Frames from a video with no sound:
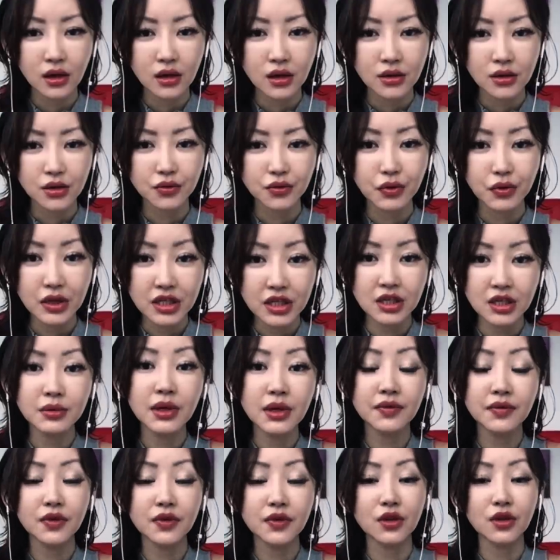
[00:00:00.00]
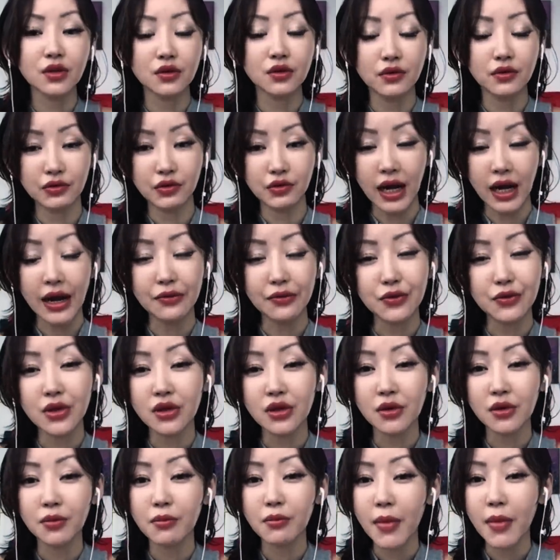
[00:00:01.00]
So regime even the, got
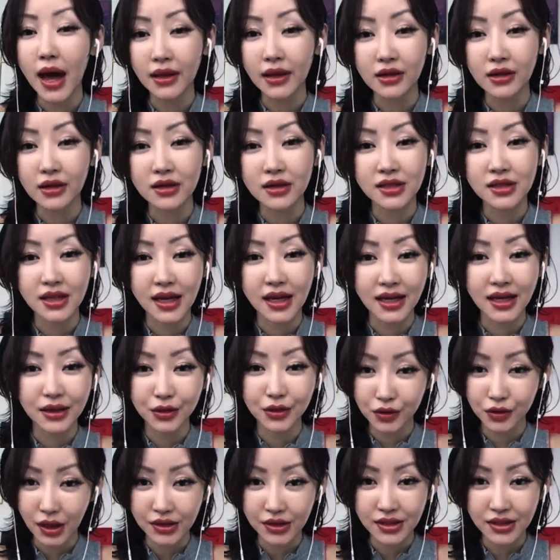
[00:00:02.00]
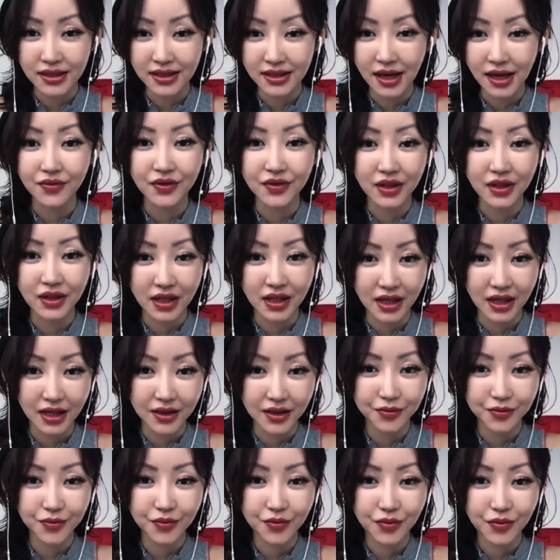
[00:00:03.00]
rid of Mother's Day in
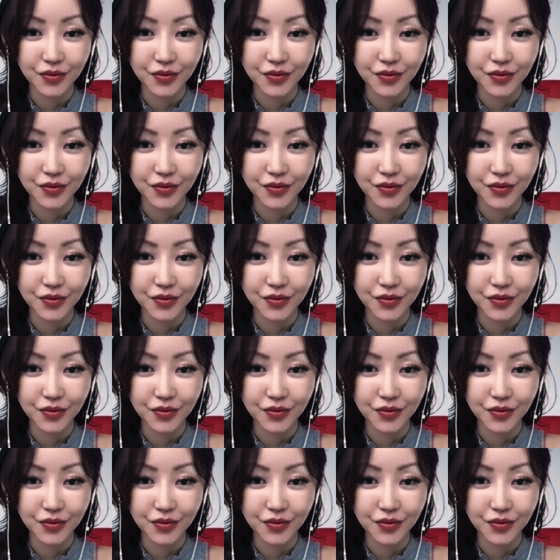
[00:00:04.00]
2017